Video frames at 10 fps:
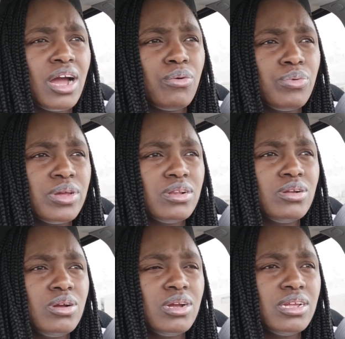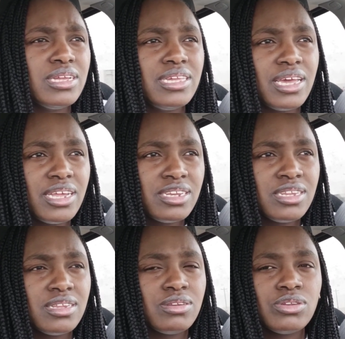I will get
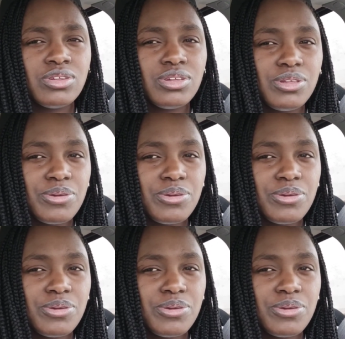to